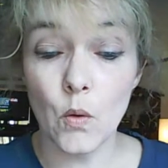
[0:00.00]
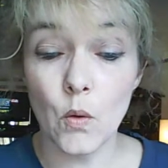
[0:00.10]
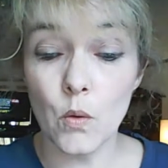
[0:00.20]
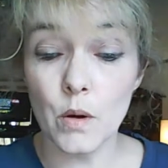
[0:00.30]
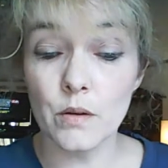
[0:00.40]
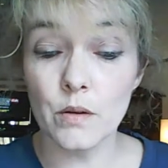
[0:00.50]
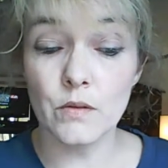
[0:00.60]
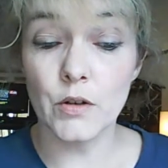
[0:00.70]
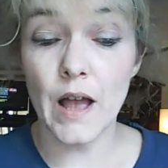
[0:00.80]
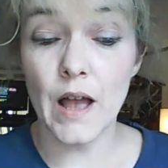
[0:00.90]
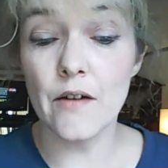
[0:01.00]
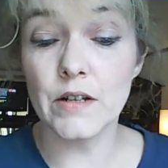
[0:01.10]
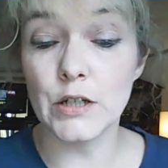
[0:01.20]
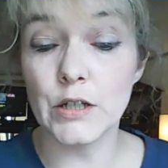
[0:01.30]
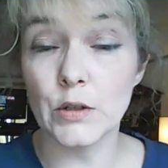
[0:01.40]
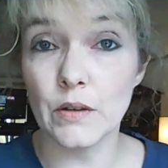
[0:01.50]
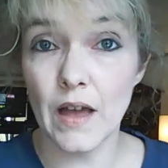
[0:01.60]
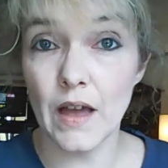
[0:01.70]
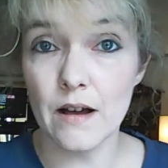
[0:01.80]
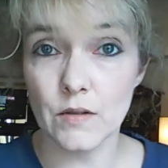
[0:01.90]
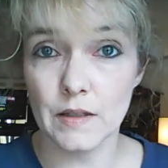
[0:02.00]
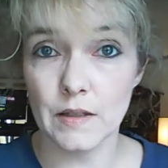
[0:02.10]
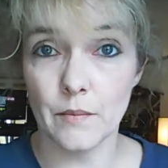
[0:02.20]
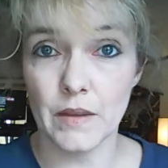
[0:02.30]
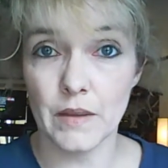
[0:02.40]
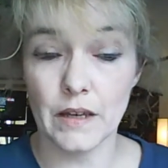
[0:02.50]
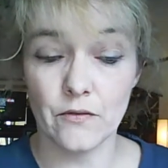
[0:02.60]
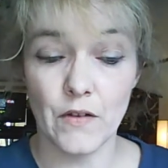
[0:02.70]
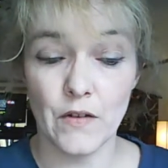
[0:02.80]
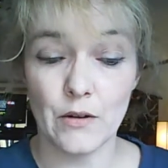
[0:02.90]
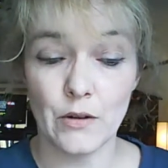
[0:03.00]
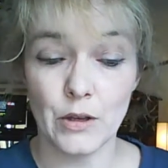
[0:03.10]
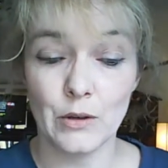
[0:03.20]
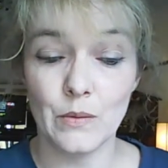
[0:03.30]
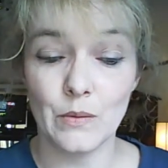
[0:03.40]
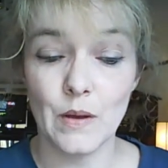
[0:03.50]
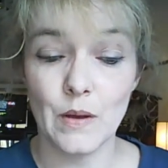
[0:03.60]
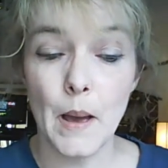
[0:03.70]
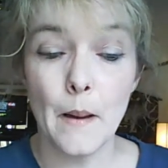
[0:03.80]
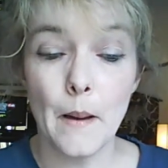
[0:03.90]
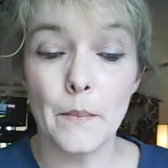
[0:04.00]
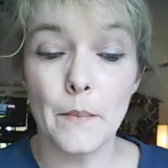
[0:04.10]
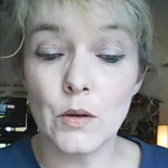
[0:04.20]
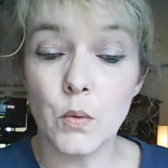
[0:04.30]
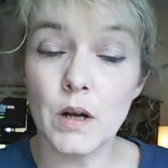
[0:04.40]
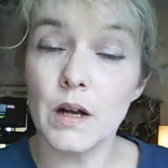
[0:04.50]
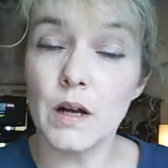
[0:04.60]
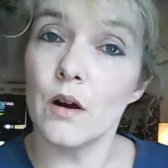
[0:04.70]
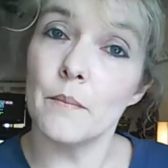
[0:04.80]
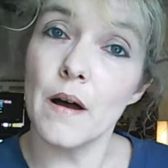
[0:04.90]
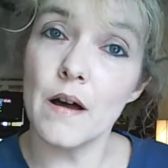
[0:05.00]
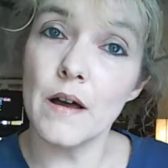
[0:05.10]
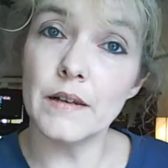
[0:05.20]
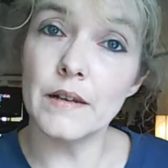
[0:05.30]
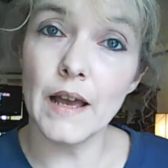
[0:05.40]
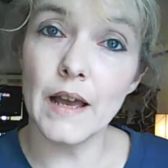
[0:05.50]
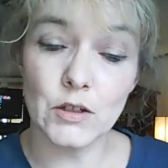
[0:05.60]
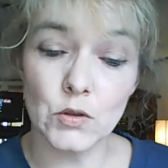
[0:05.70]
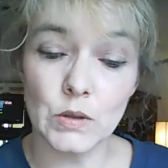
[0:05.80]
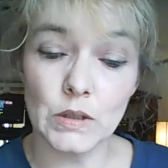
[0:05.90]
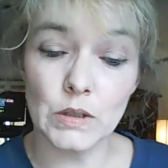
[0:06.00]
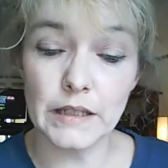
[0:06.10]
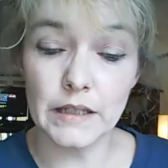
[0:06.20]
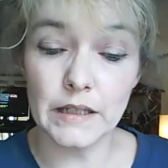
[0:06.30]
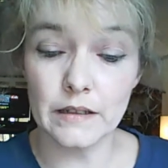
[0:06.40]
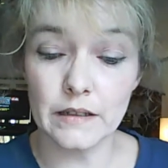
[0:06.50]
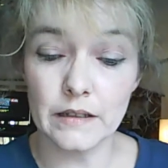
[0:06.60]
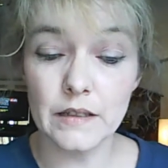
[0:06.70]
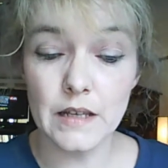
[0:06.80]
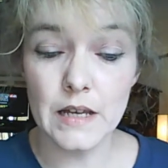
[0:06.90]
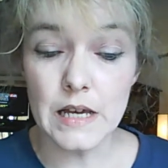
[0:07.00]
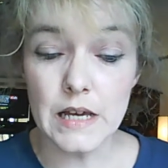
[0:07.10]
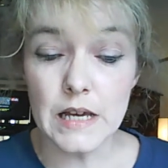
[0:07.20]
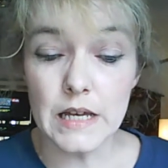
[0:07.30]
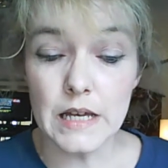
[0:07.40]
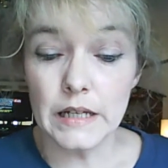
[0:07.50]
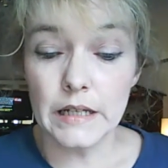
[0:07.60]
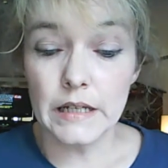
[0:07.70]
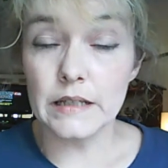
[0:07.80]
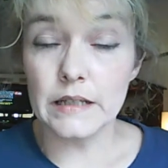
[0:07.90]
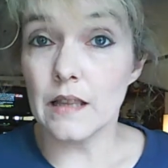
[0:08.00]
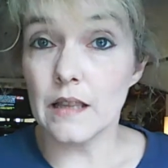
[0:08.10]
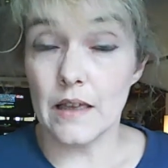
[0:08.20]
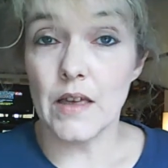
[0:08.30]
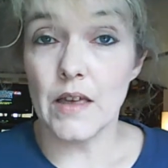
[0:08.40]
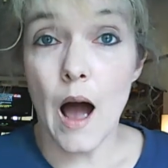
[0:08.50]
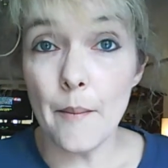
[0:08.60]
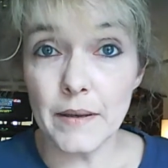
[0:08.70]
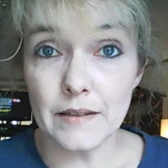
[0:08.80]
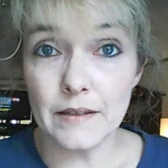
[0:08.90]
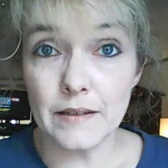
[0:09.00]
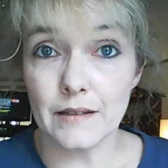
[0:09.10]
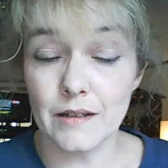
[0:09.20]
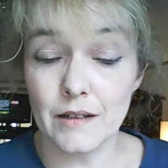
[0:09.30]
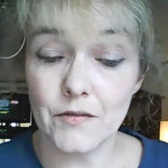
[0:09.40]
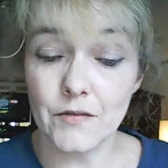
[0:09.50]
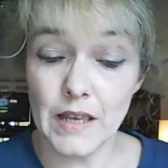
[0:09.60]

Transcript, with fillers: or you're having to do without something of value. But what korban actually is, is like the opposite of